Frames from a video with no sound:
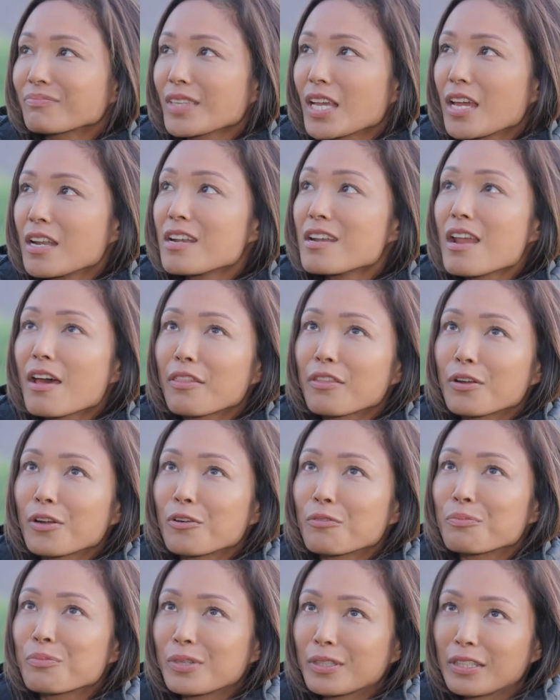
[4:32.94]

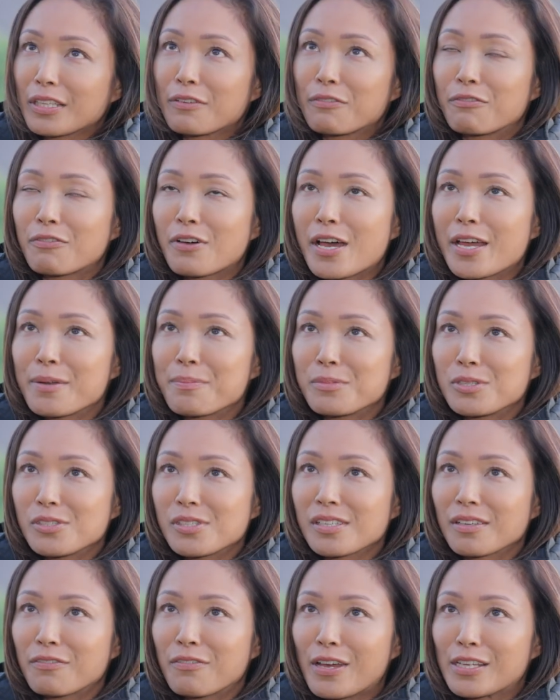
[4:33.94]
another really fun
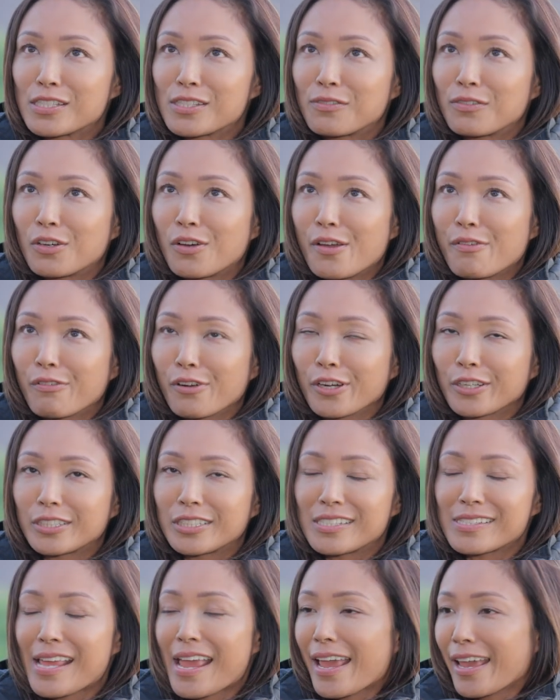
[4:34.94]
music festival I worked
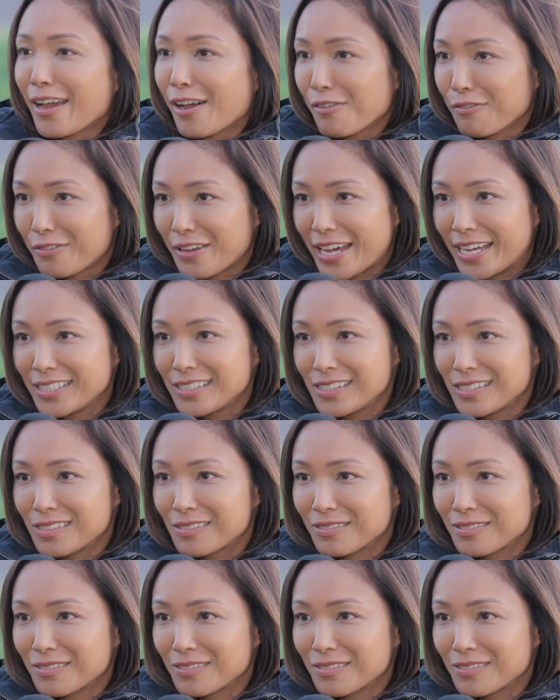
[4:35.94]
is Hangout Fest,